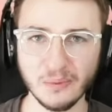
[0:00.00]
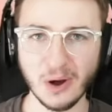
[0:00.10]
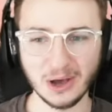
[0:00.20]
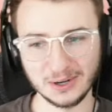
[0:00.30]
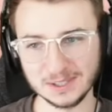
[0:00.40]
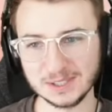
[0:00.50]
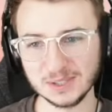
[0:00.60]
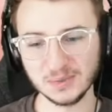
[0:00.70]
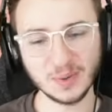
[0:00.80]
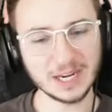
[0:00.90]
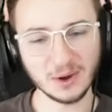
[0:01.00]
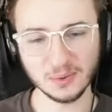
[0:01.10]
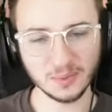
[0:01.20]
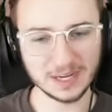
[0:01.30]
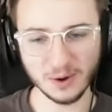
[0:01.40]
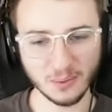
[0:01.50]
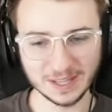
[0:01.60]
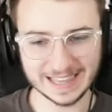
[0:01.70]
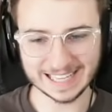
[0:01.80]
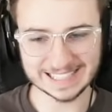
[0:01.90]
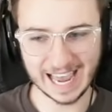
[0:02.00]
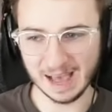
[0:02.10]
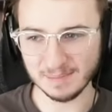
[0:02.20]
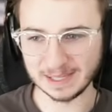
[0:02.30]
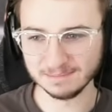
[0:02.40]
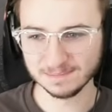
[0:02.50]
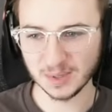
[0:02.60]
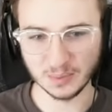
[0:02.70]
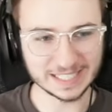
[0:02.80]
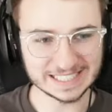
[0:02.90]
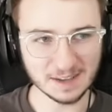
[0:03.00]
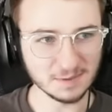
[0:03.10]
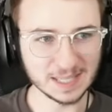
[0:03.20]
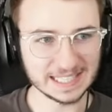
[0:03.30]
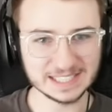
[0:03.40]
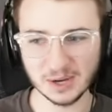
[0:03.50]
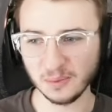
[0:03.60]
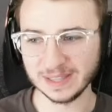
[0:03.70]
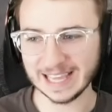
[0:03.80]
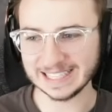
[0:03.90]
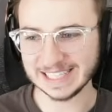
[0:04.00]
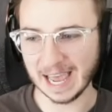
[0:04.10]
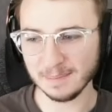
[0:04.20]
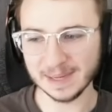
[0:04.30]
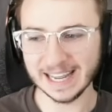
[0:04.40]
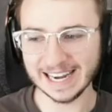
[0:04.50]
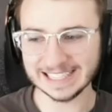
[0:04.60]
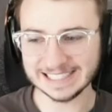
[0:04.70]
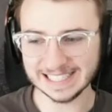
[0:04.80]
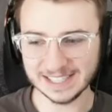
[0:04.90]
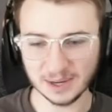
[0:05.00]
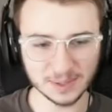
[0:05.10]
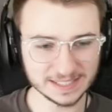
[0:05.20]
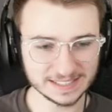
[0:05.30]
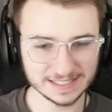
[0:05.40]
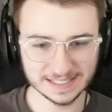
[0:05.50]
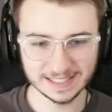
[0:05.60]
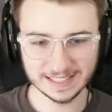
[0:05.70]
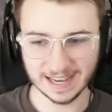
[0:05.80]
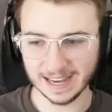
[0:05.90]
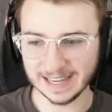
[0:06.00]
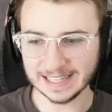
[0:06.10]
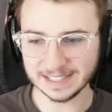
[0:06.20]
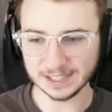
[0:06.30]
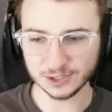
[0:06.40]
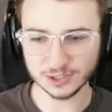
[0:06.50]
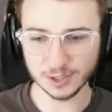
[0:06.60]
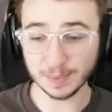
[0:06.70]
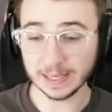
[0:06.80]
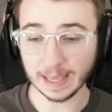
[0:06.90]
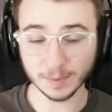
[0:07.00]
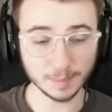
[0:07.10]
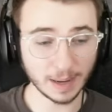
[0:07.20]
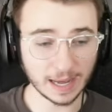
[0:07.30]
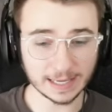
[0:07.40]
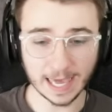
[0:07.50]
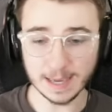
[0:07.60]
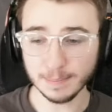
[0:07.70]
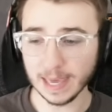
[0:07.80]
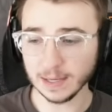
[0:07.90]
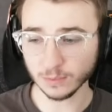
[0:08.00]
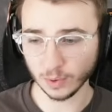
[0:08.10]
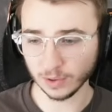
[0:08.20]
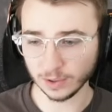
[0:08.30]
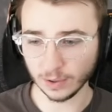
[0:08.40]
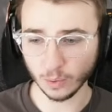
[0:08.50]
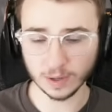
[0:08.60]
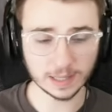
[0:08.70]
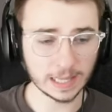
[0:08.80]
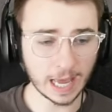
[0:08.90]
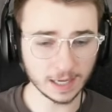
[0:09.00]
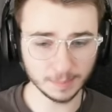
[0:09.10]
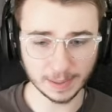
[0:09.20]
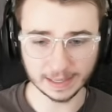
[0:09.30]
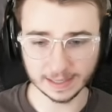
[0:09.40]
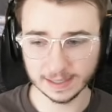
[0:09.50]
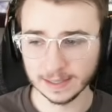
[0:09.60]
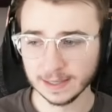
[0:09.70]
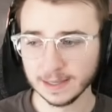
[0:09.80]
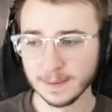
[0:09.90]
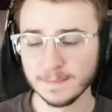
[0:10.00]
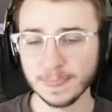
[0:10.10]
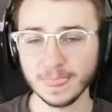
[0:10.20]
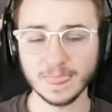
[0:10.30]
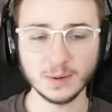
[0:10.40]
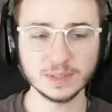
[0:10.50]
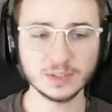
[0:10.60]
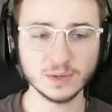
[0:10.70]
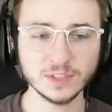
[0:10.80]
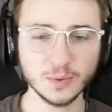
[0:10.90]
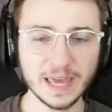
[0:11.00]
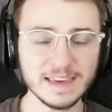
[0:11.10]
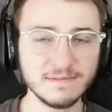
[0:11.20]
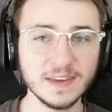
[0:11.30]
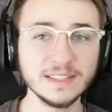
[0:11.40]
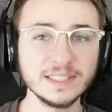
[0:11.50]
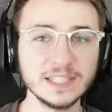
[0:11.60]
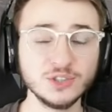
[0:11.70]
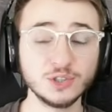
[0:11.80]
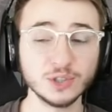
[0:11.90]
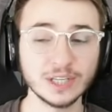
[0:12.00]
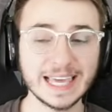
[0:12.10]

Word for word: the water. Dude, we don't, we don't want that to happen. We definitely don't want that to happen, and I did notice, uh, in addition to being able to buy a paint roller or a lockpick, there is also a vintage